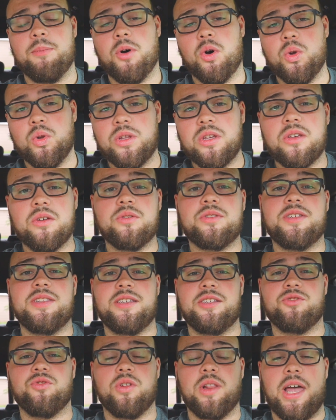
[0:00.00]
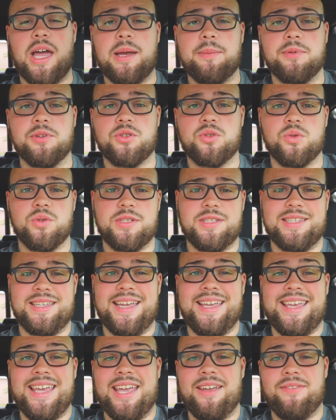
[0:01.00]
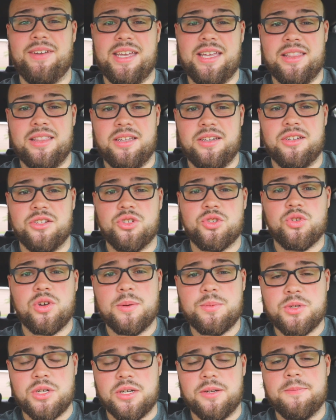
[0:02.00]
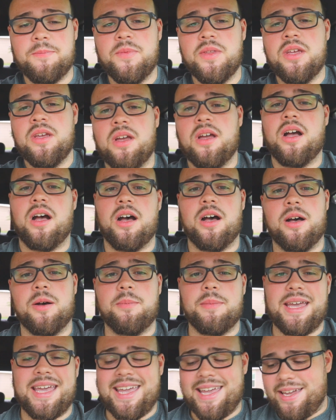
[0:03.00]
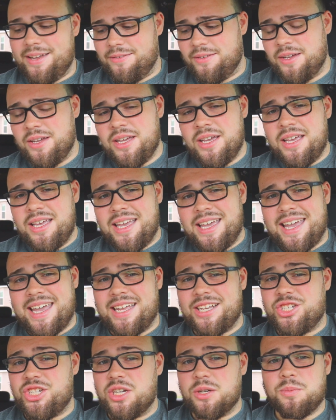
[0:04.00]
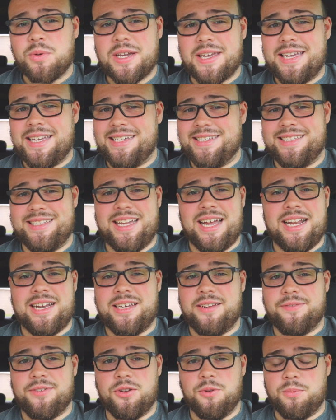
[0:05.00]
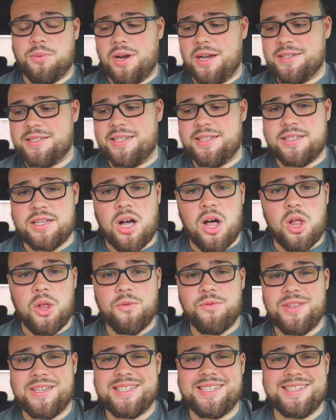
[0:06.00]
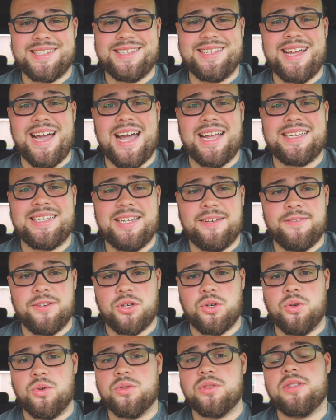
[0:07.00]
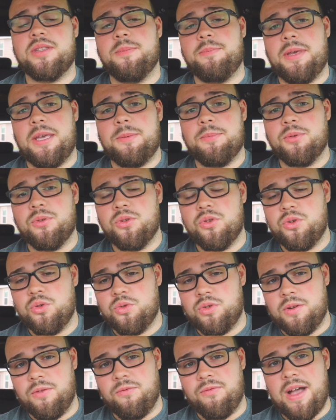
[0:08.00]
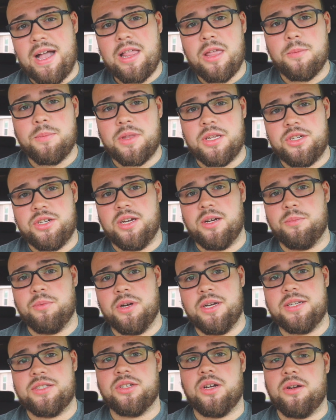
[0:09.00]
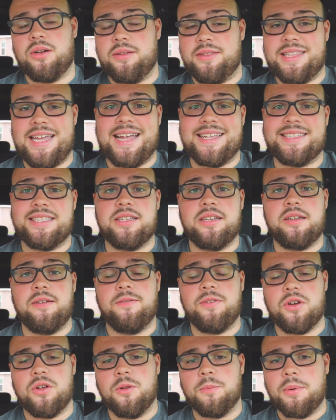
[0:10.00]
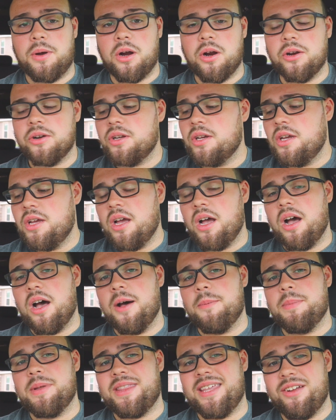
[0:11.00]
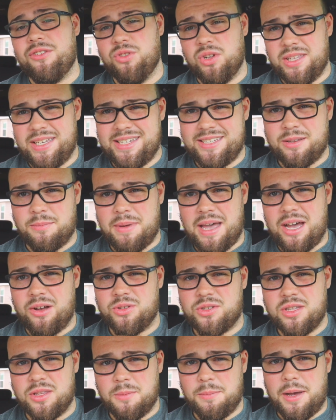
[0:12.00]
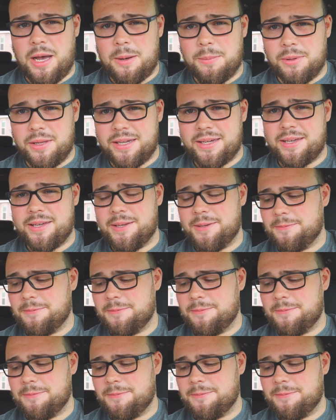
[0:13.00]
Only go to these reliable sources I gave in the description. And a jailbreaking is not a difficult process. All of this is not difficult. The people who develop the jailbreaks, that's the difficult part, but they release them out to the public.